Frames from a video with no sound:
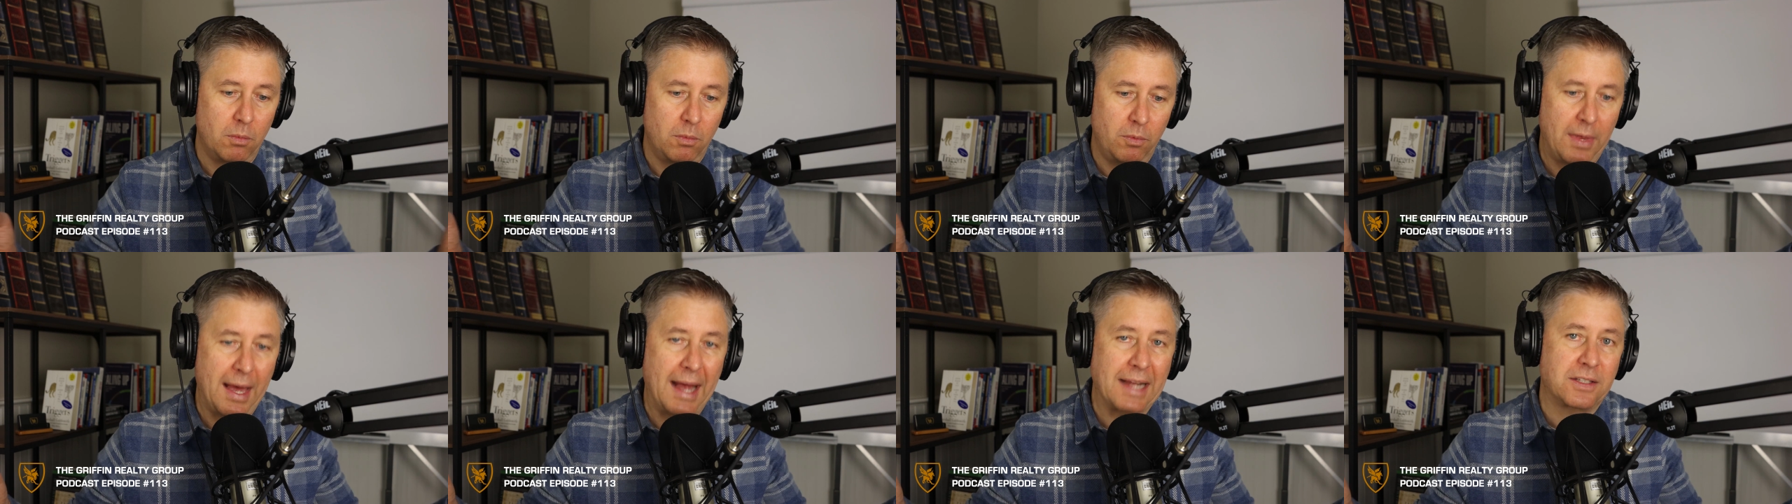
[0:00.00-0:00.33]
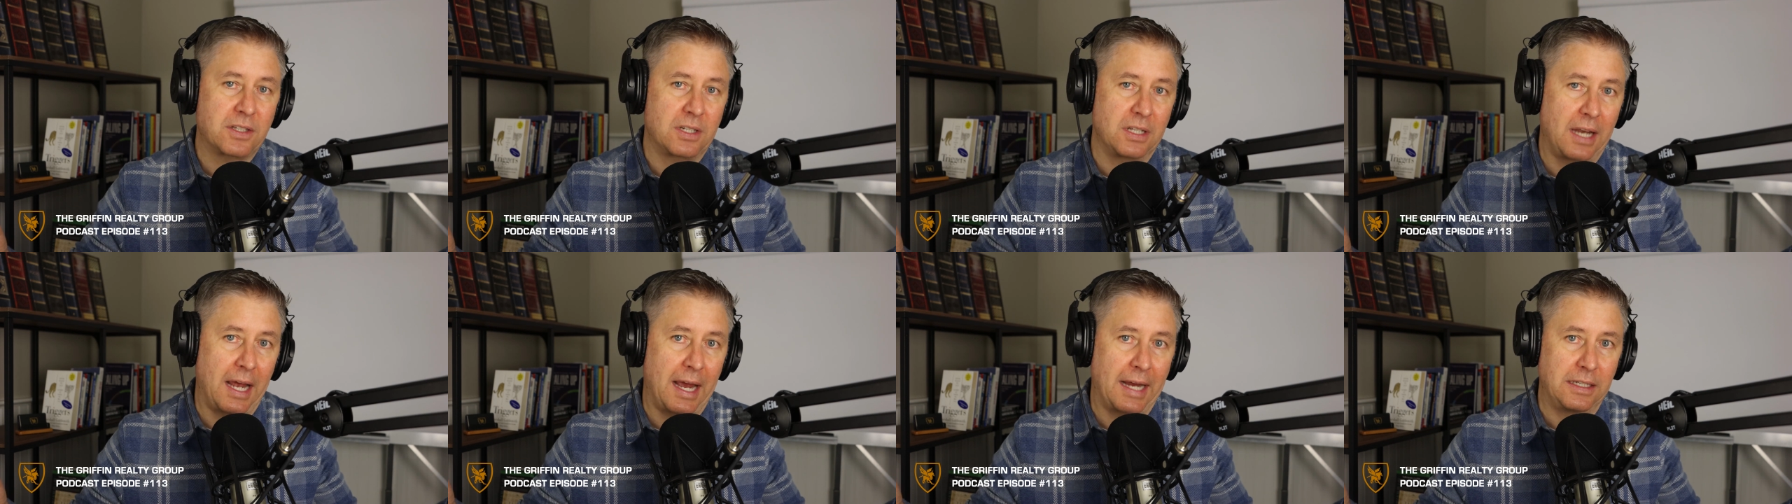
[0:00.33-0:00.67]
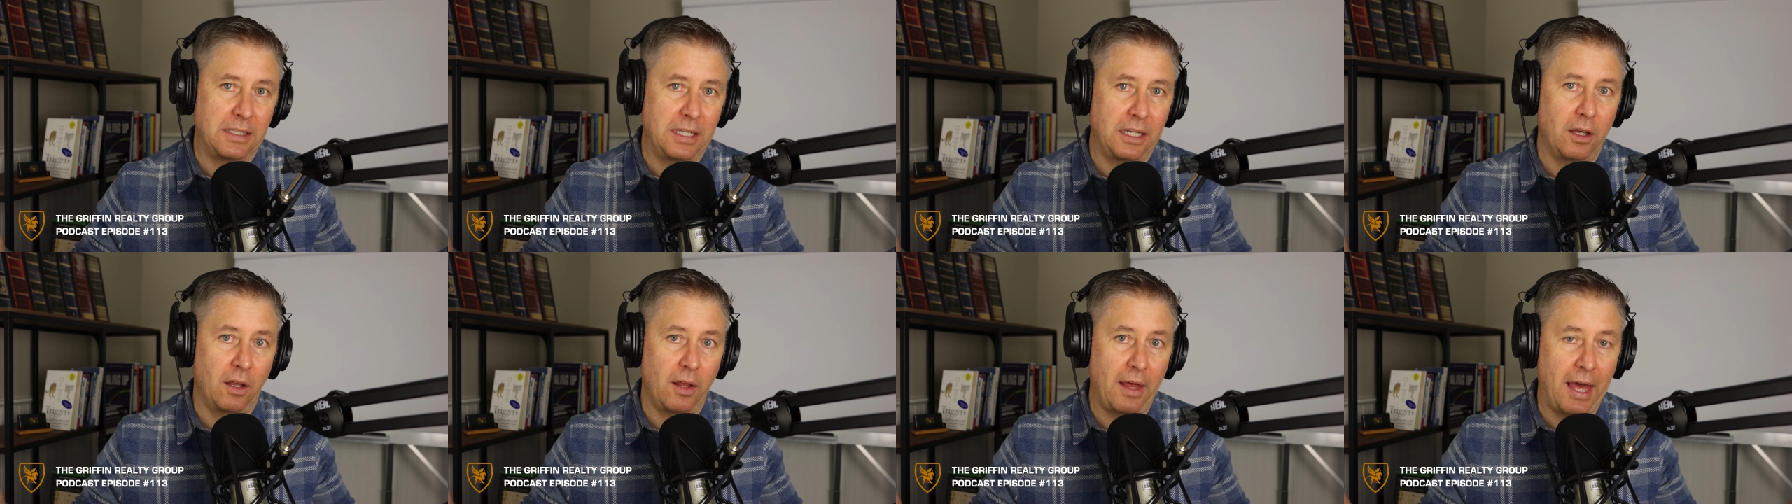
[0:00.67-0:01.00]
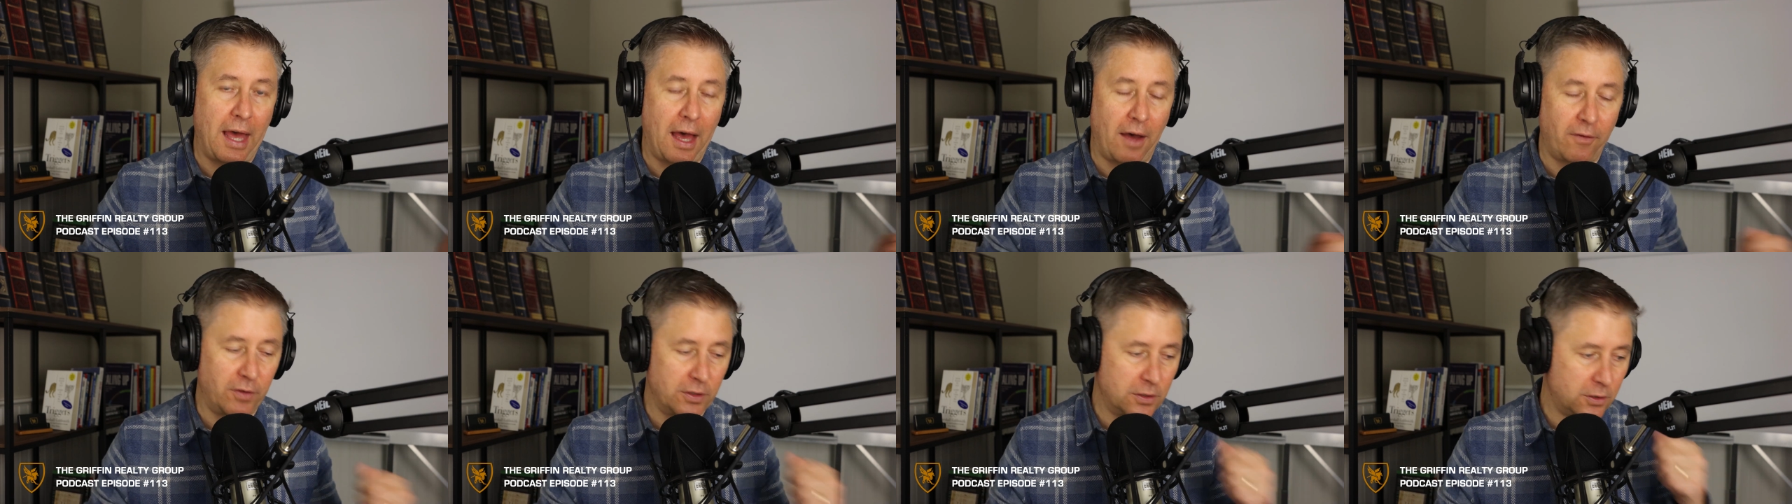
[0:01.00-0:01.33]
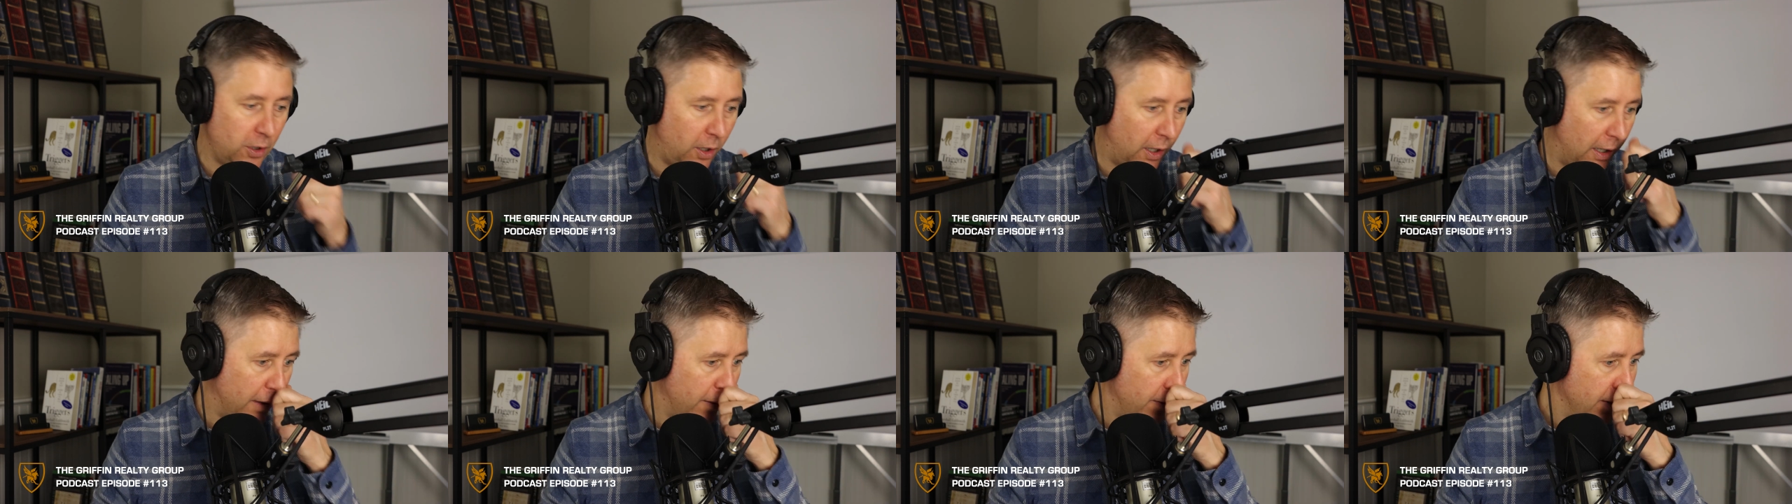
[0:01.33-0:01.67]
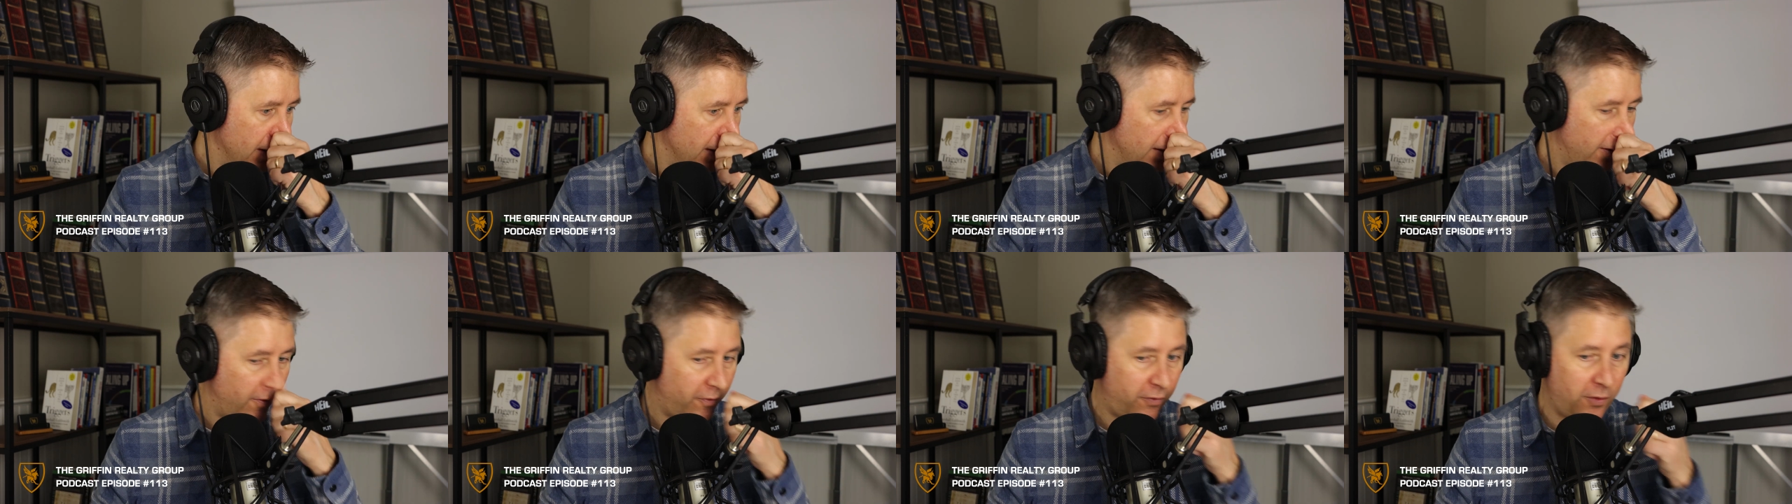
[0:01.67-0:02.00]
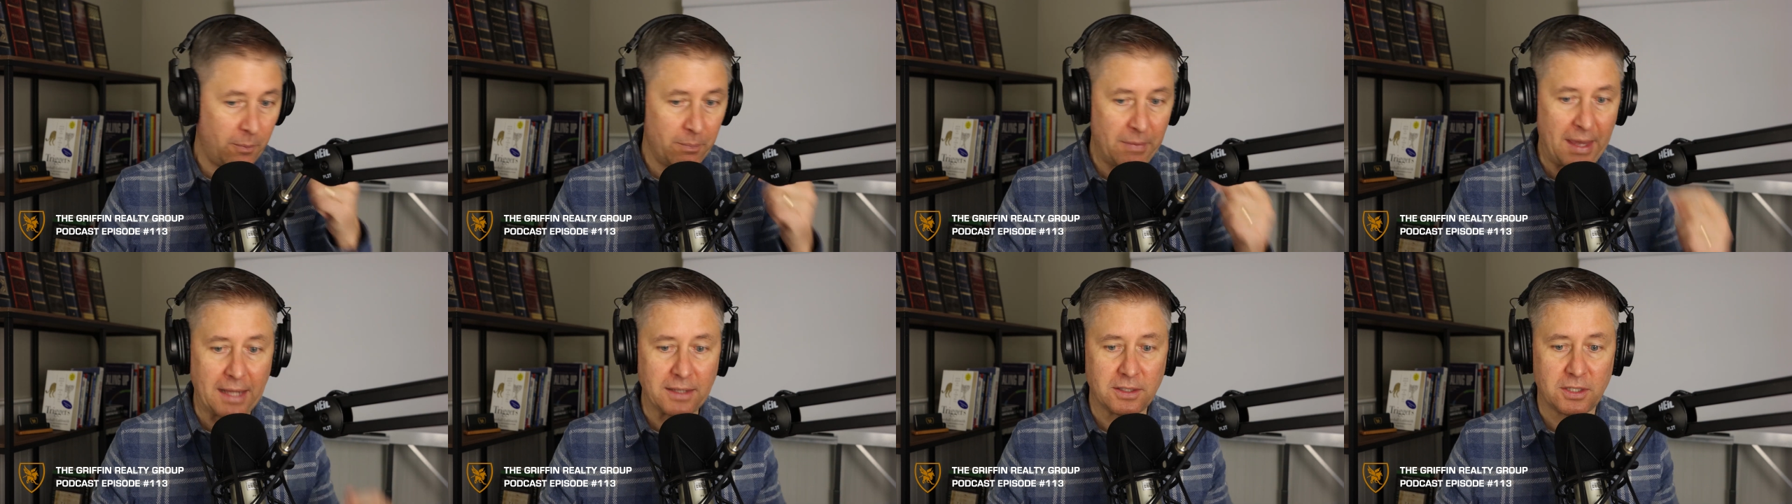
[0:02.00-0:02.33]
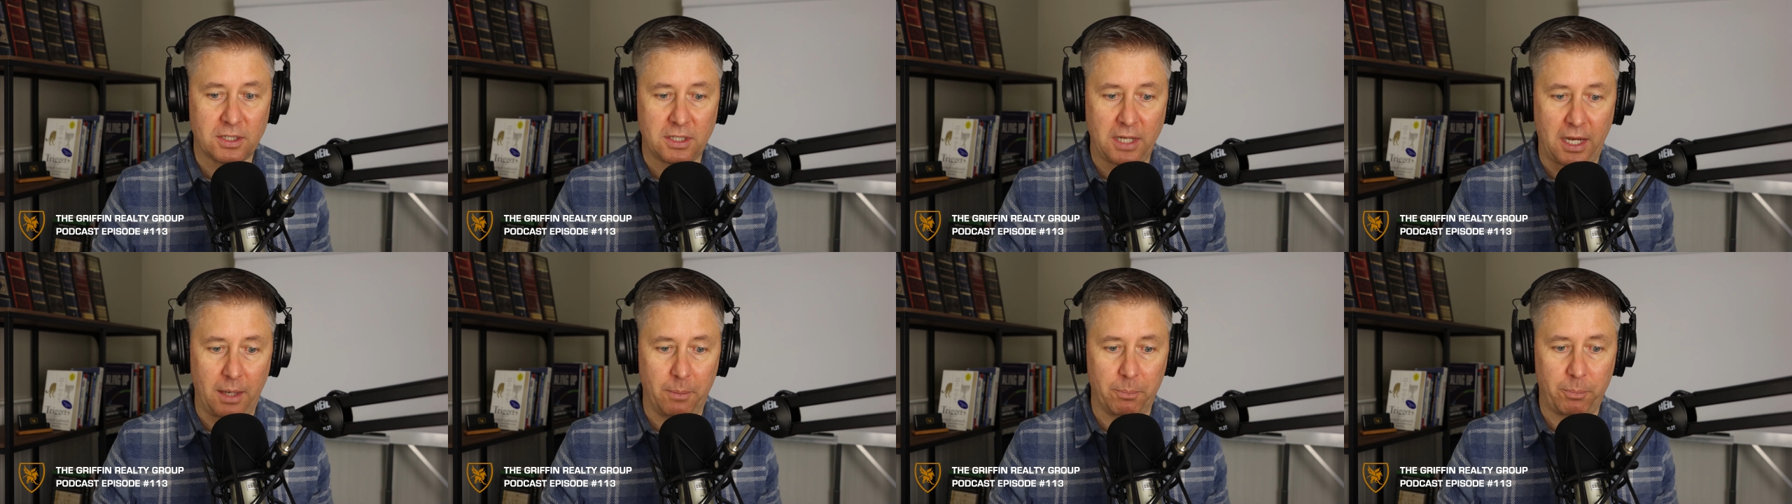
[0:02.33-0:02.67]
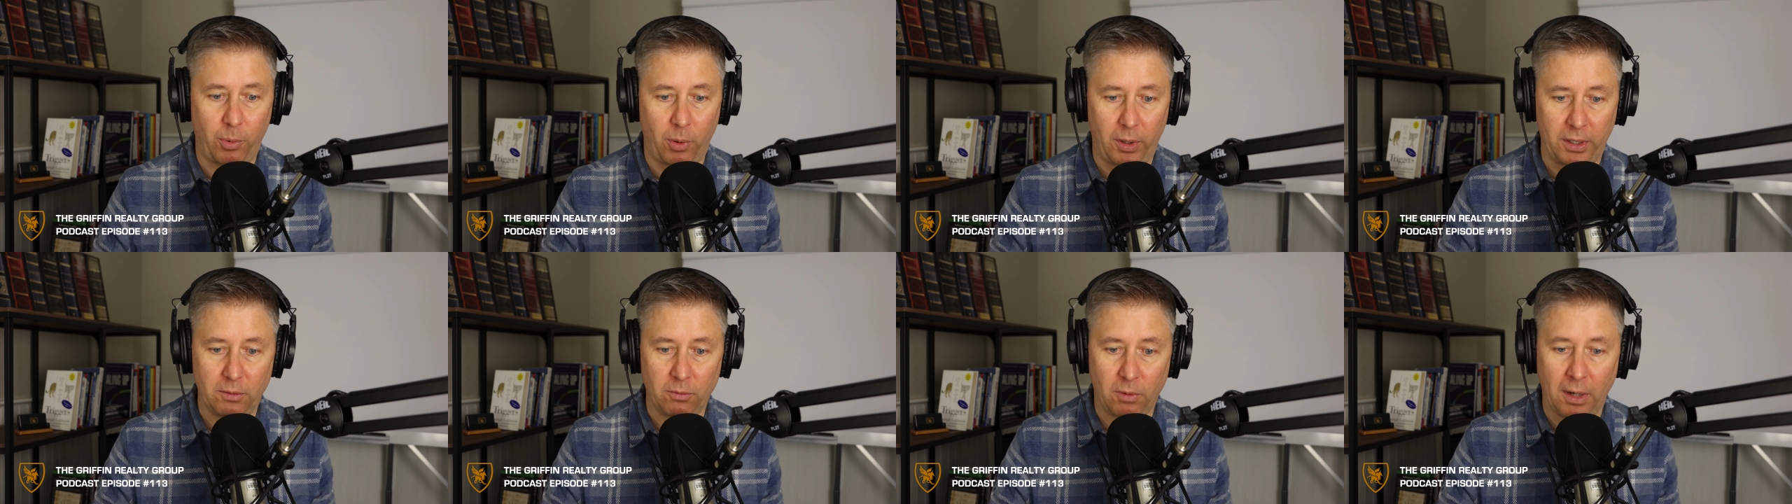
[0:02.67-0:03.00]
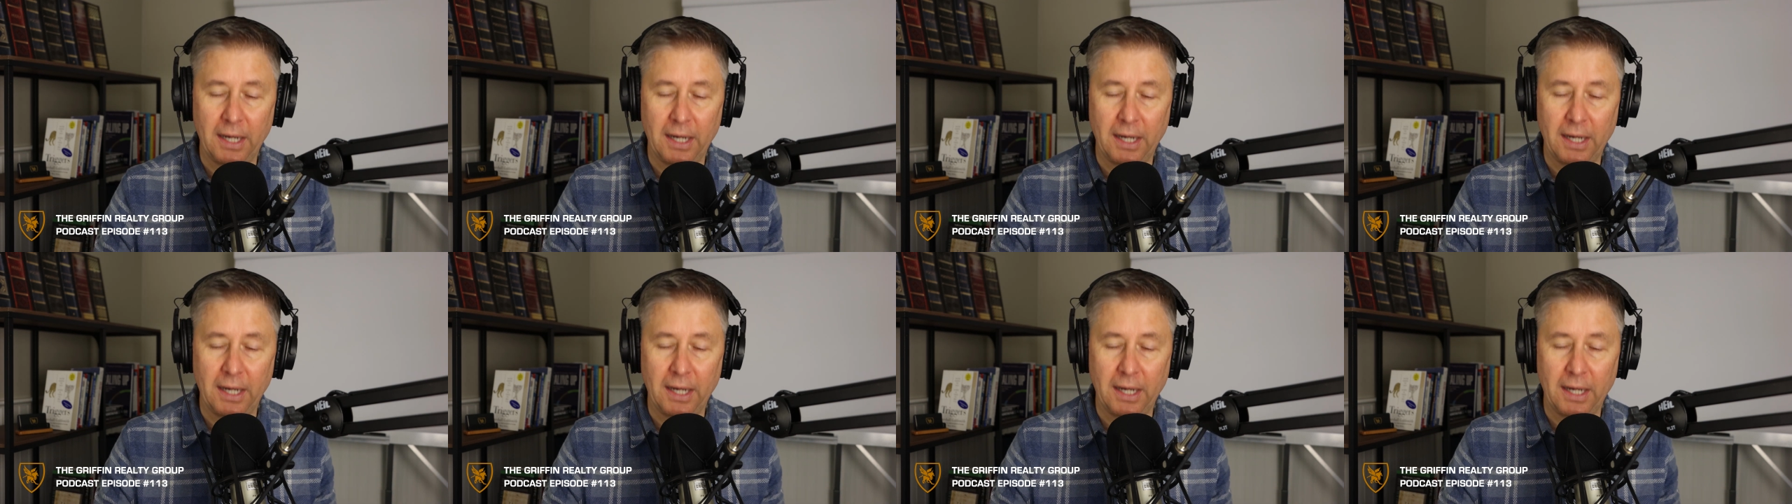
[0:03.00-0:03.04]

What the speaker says: That's an ideal avatar from that standpoint,